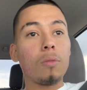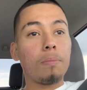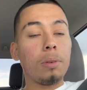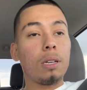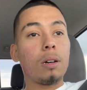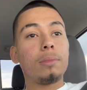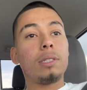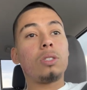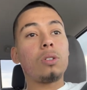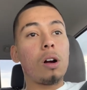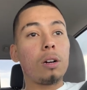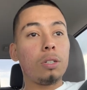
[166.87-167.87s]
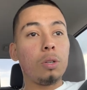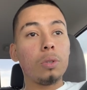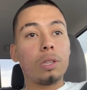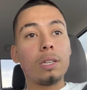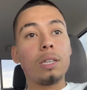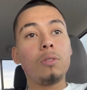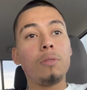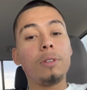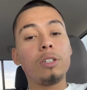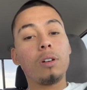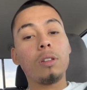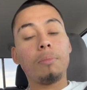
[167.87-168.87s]
becoming stronger. You would think he would be
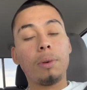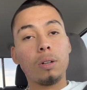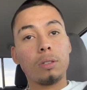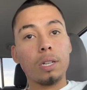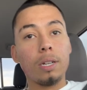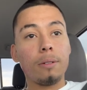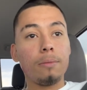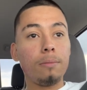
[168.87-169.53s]
all about that.